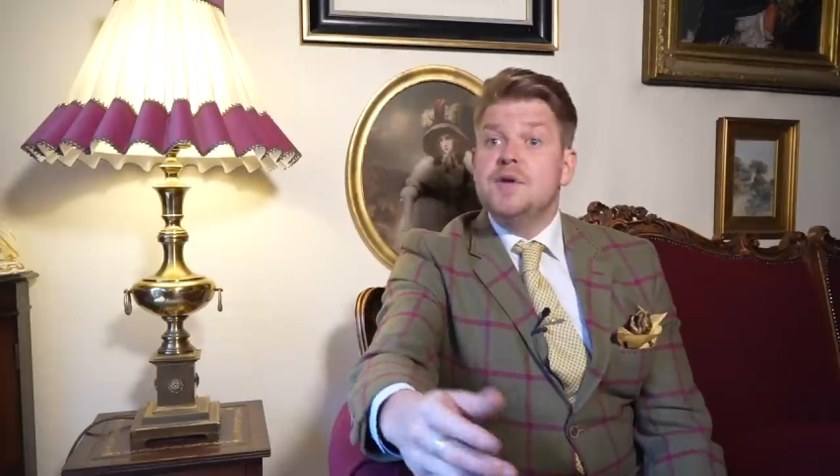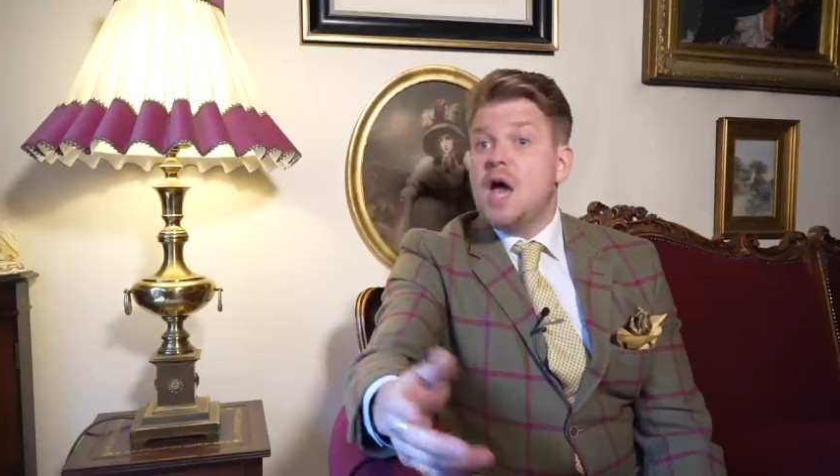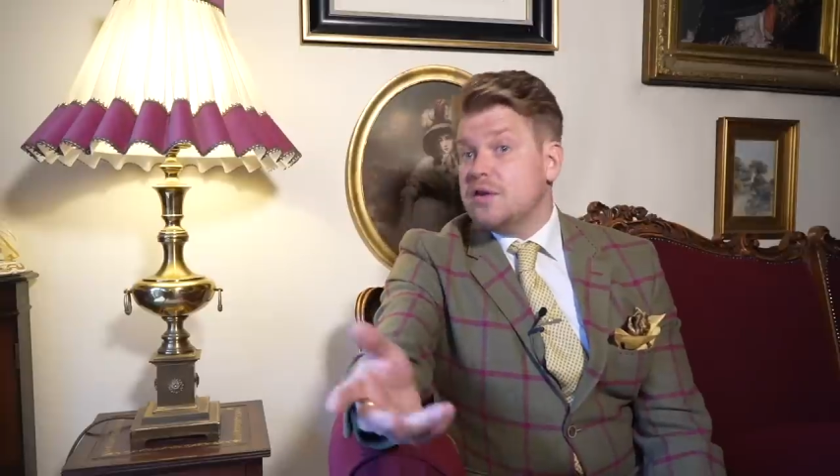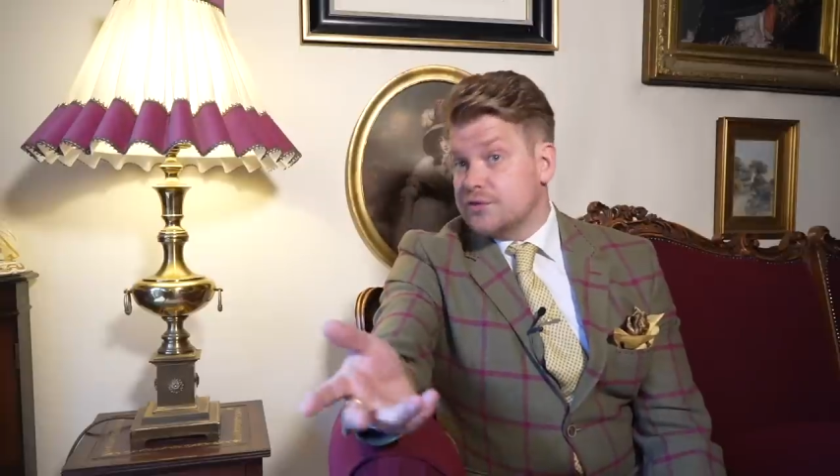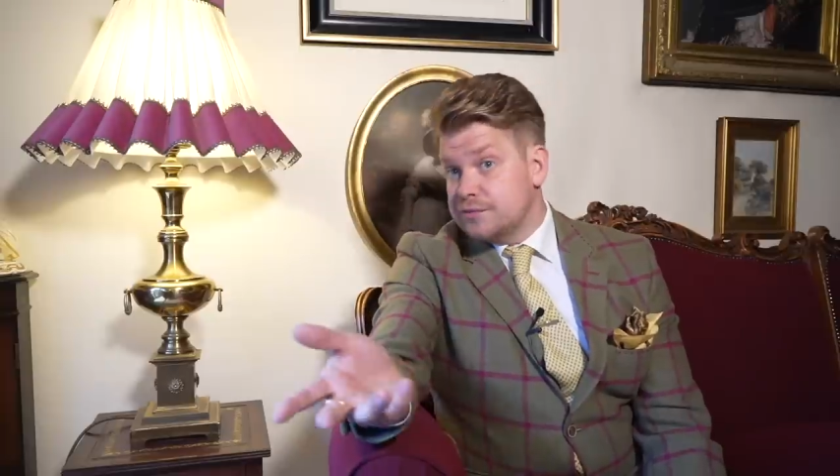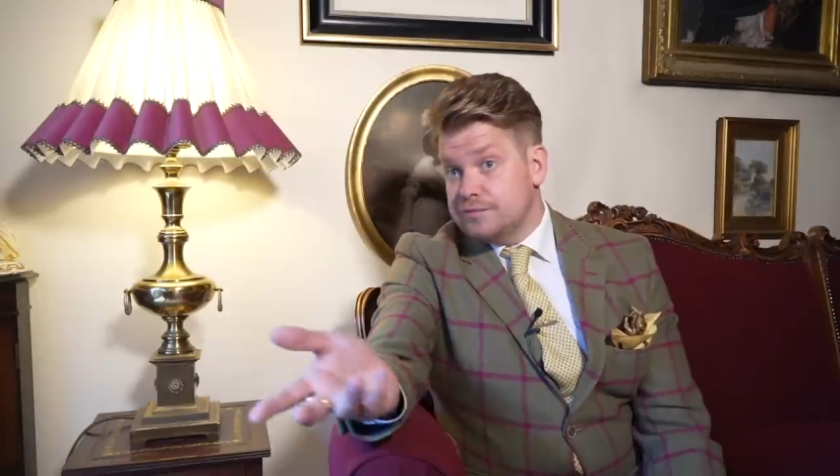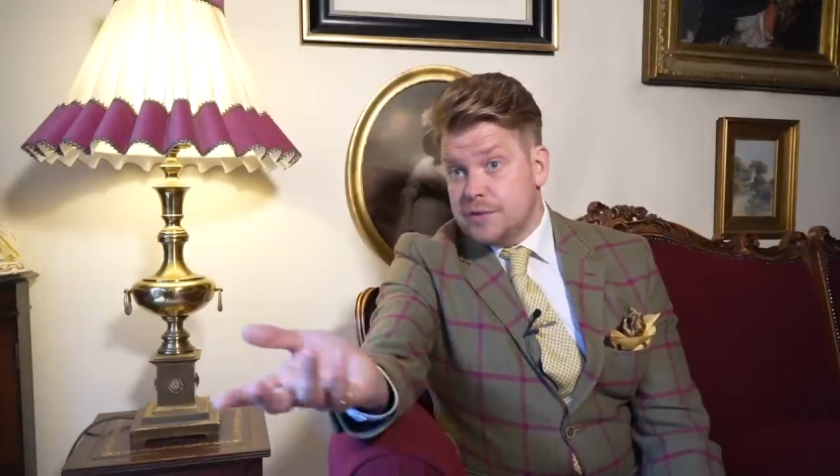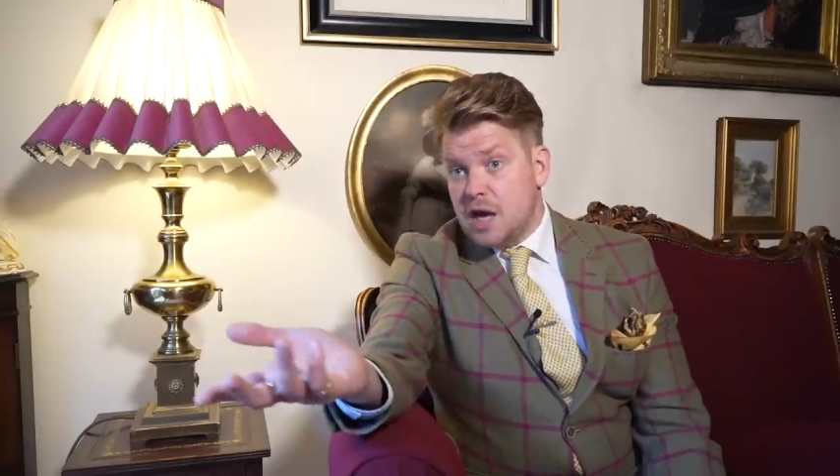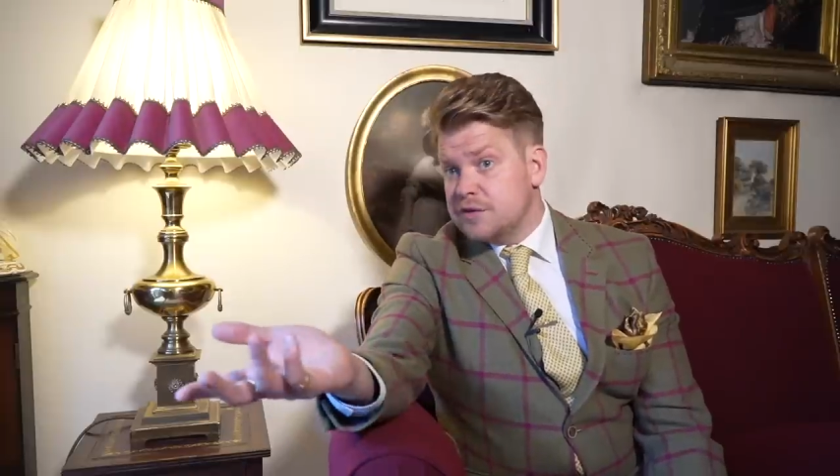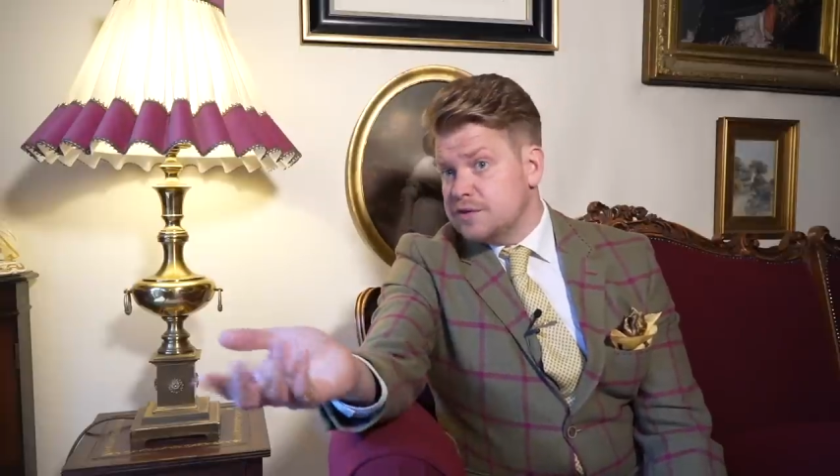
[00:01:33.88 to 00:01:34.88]
yes,
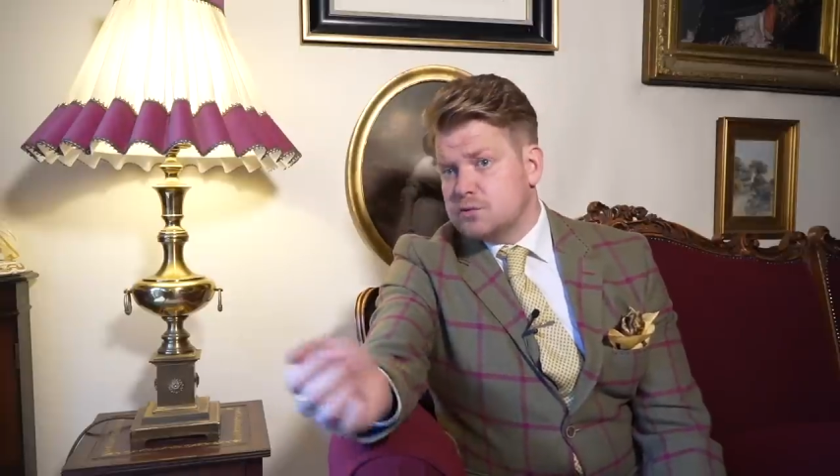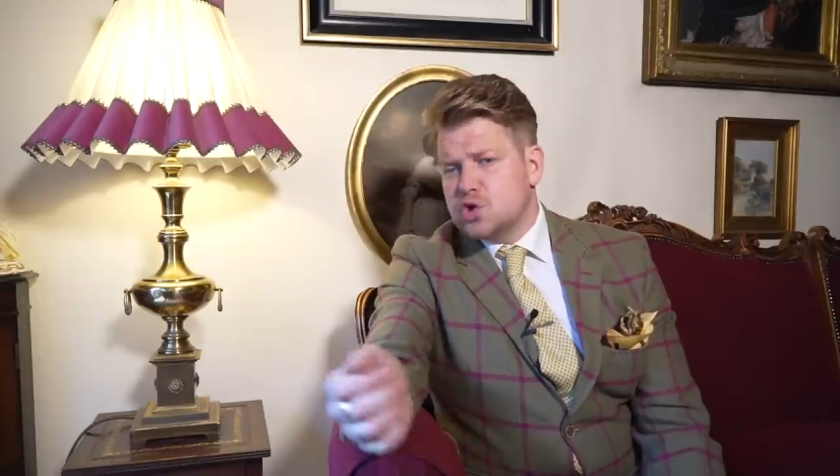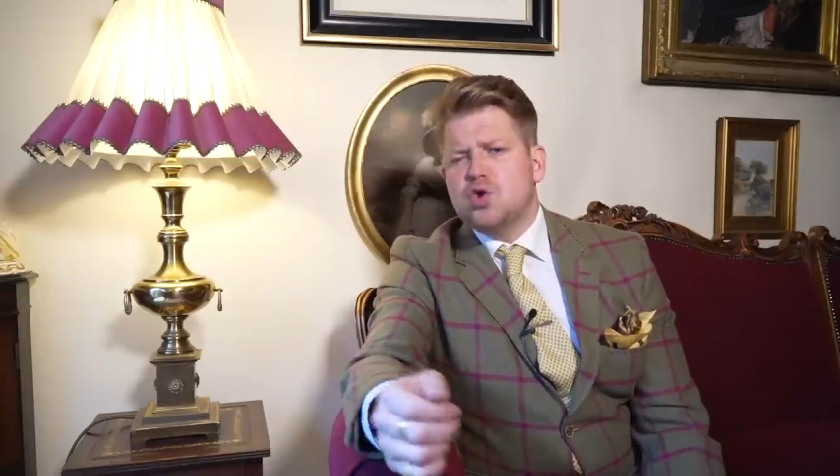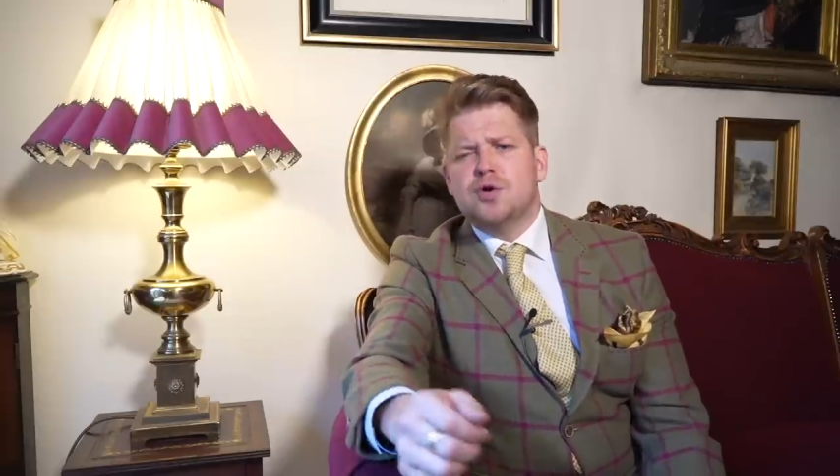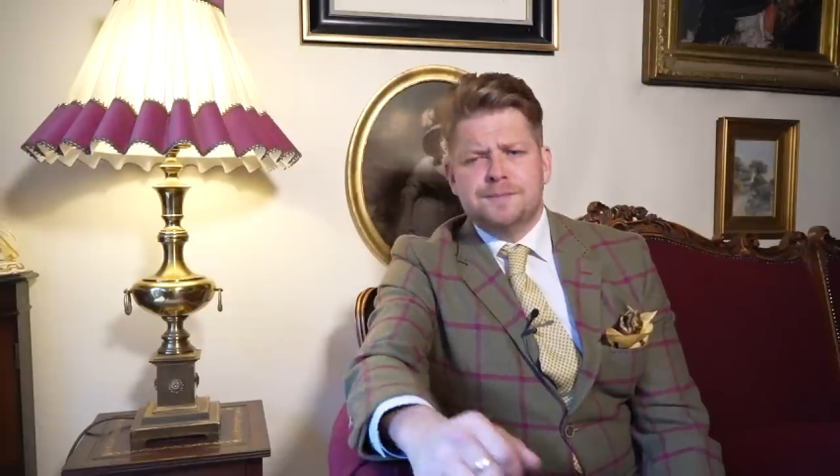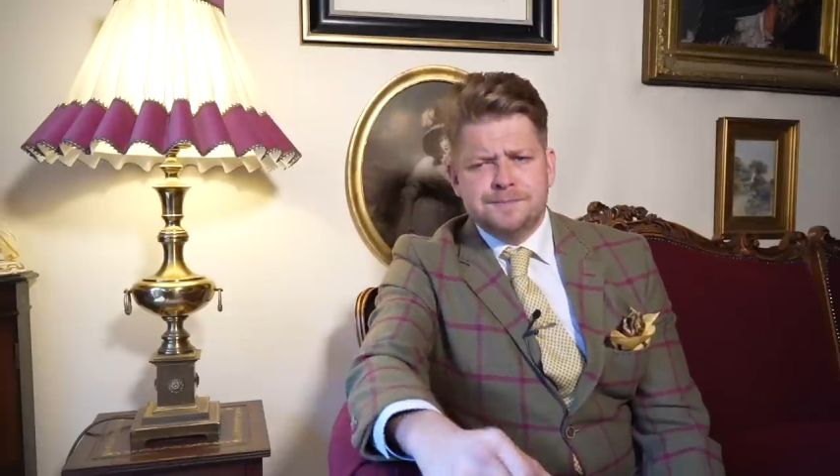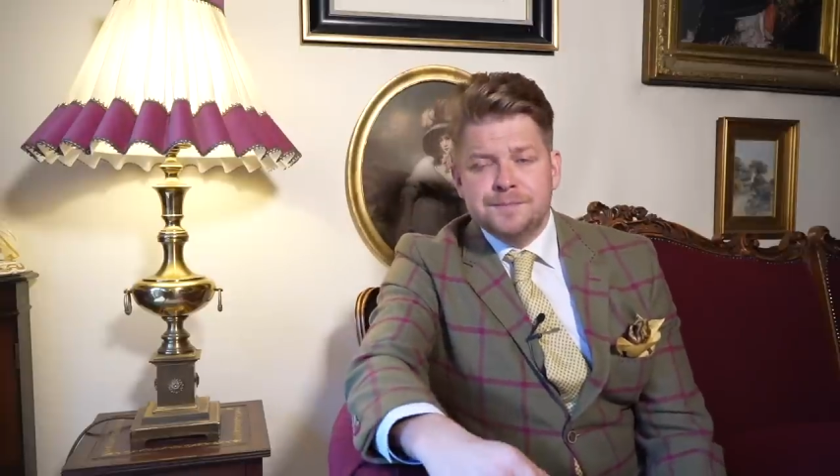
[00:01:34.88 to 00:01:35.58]
yes, I'm sure.